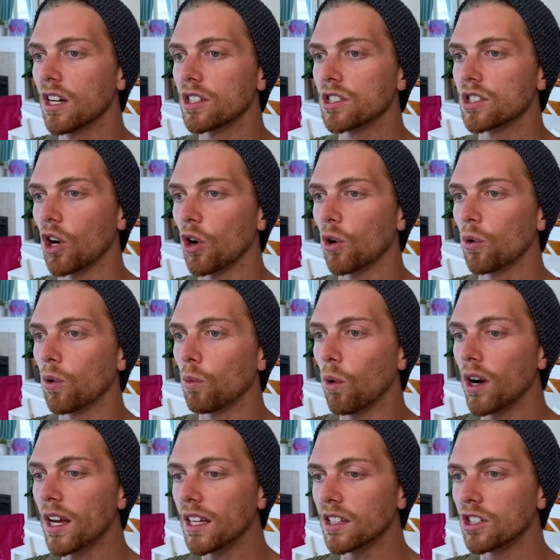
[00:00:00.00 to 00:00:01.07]
So
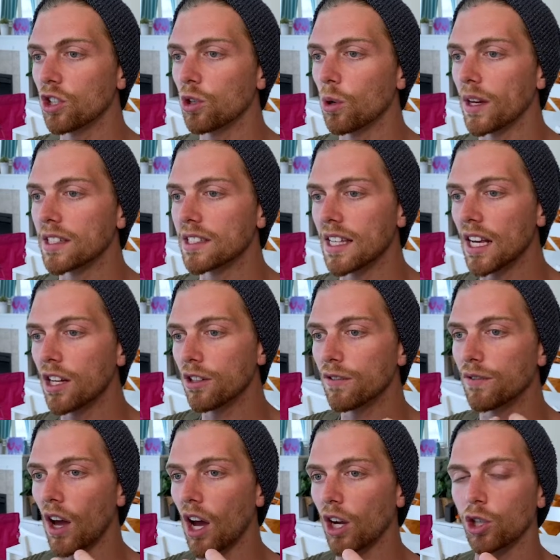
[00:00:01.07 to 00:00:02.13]
what I can do, instead
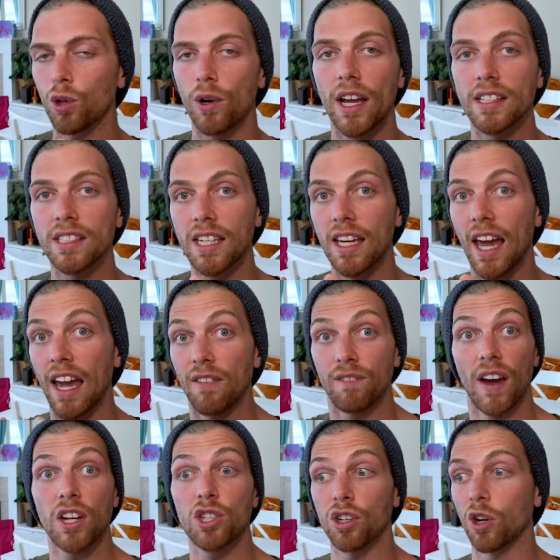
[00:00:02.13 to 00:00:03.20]
of creating a
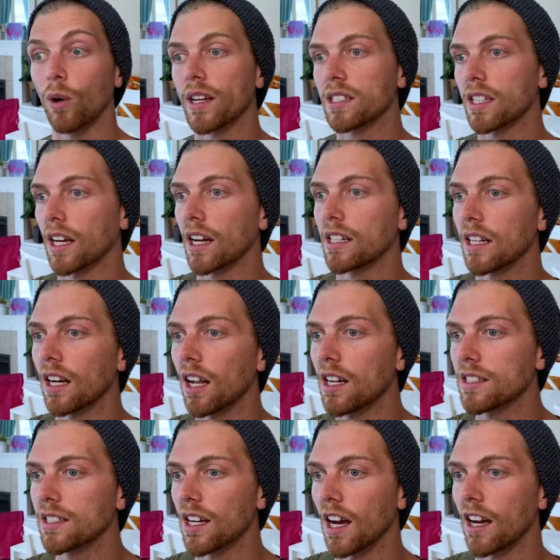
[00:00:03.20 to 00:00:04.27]
fetch request like I did
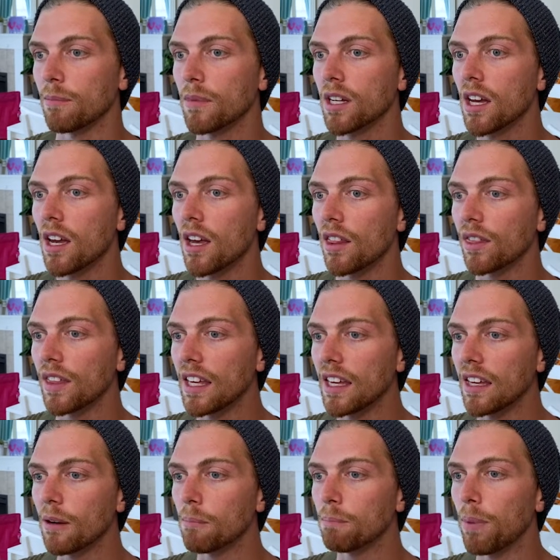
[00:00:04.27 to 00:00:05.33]
last time,
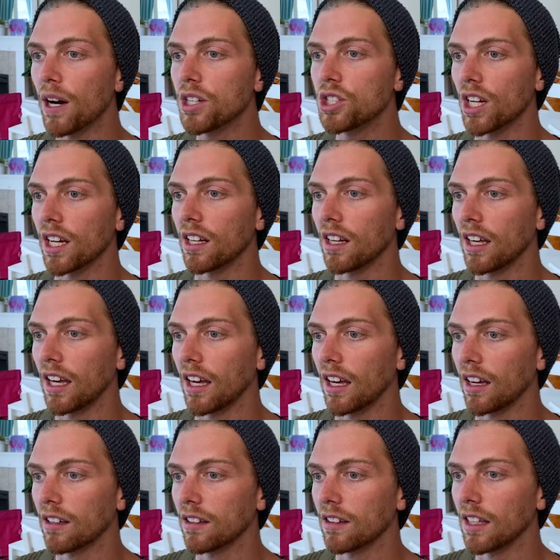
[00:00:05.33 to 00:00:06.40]
the budget
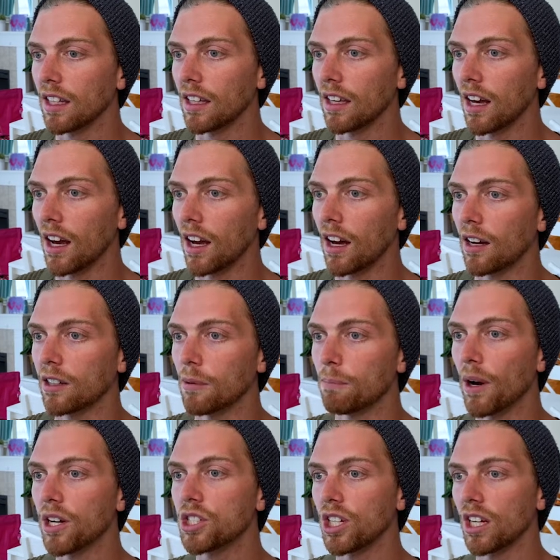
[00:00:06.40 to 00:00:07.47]
here, the
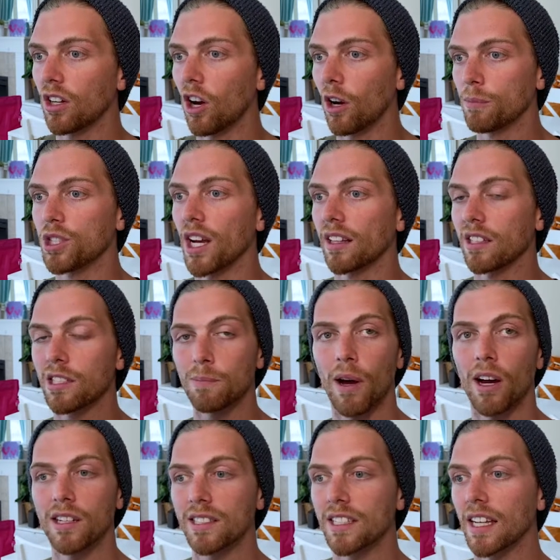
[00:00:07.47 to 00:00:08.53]
budget object that's
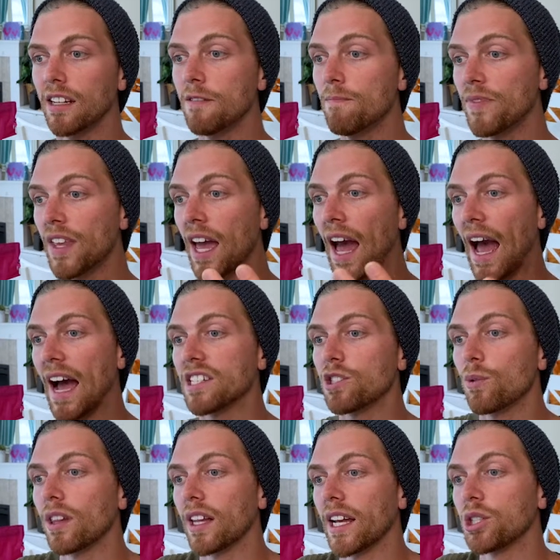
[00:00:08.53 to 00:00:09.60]
passed in, has a
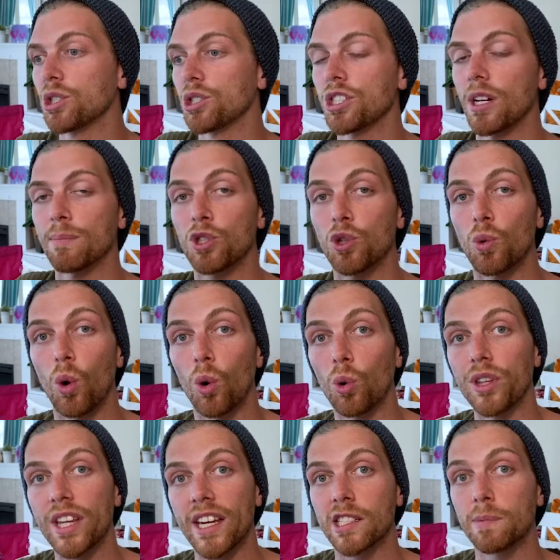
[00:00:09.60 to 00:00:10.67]
relationship to
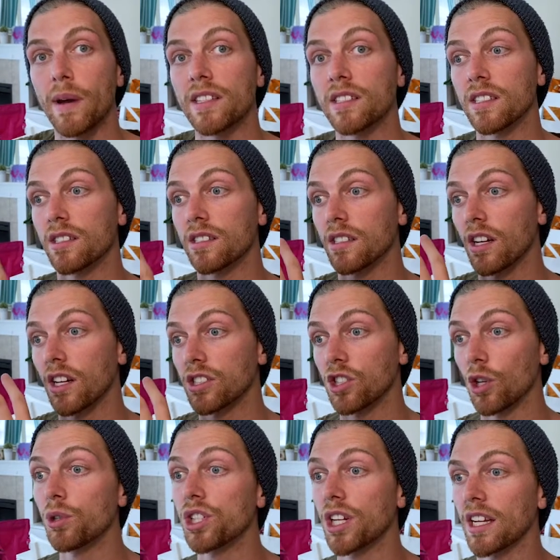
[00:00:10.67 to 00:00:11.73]
all the expenses
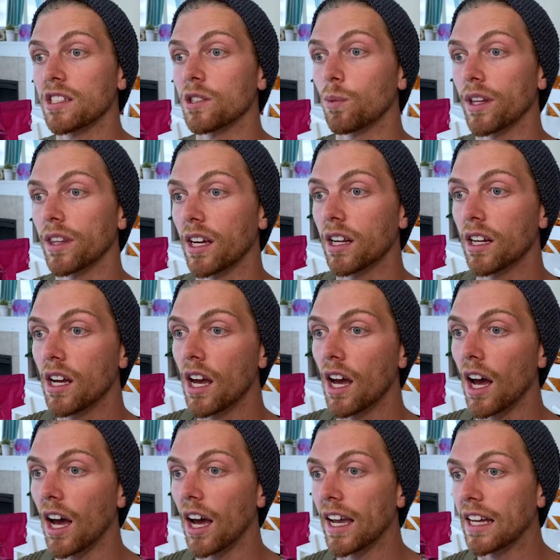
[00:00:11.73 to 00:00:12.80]
associated with it.
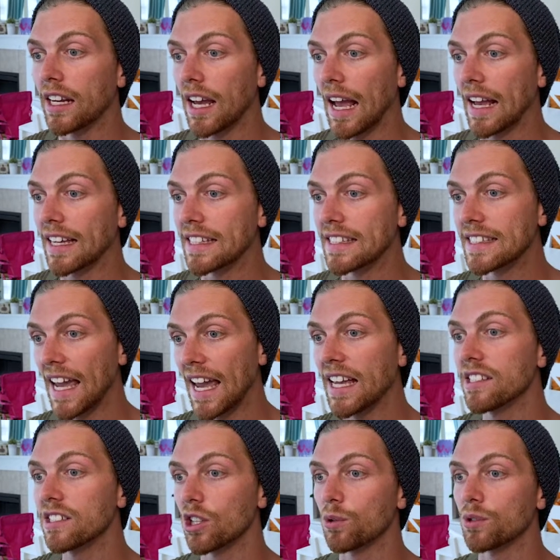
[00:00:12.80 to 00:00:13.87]
It
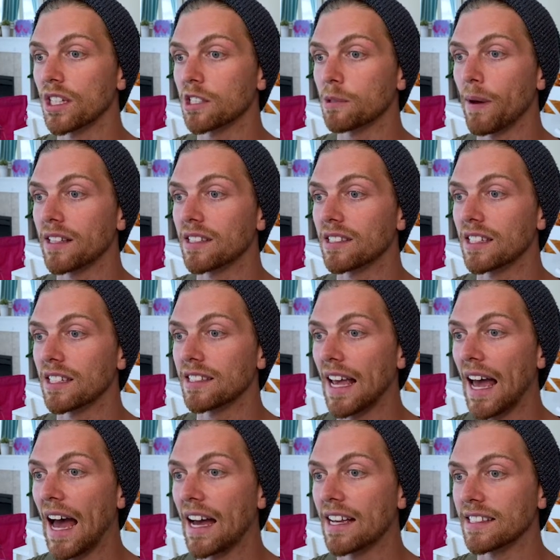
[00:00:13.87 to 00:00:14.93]
contains those expenses
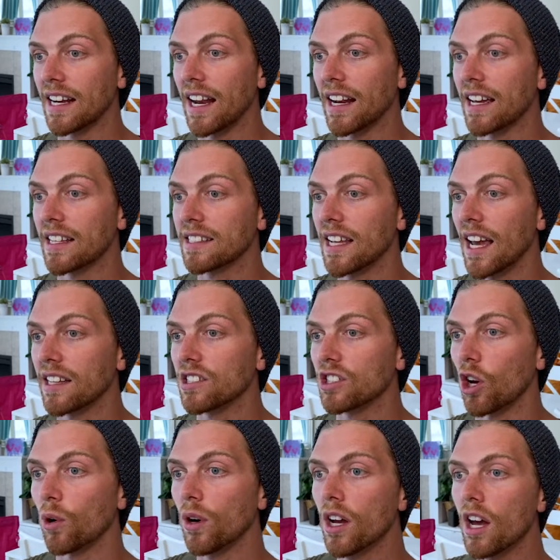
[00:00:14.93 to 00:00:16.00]
as an NS set.
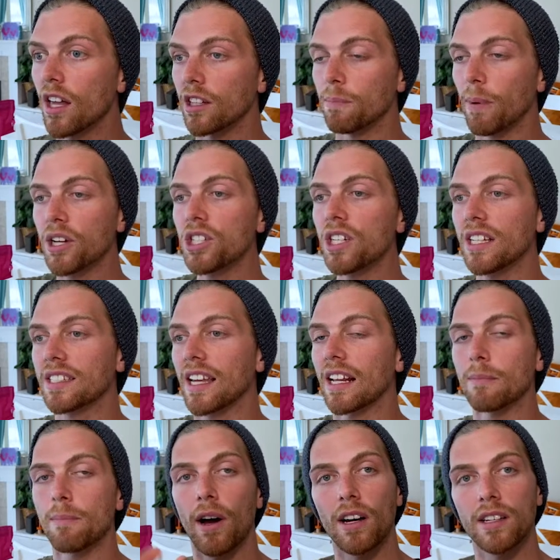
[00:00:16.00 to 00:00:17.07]
So the budget is
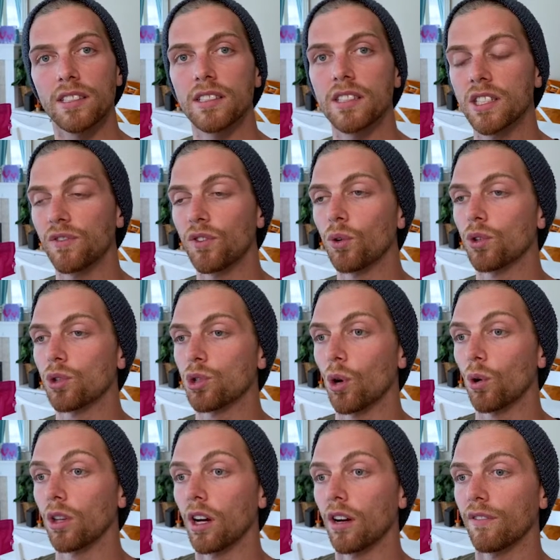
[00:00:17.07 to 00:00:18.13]
getting passed to this view
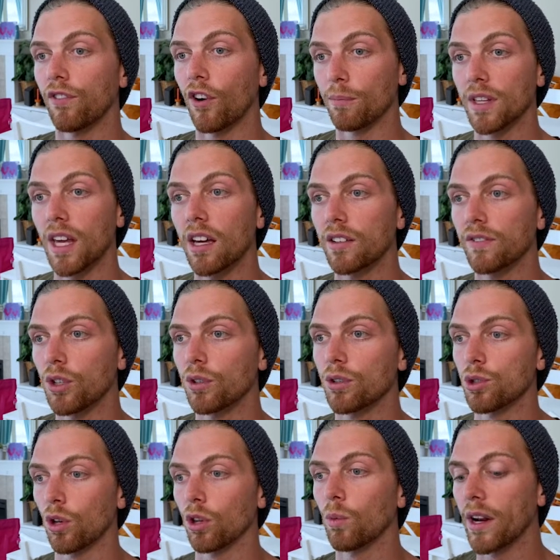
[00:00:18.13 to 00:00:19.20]
controller from the other view
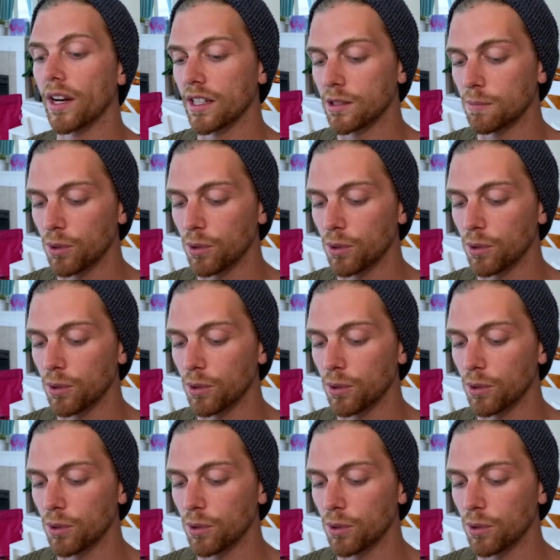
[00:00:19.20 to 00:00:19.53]
controller when it's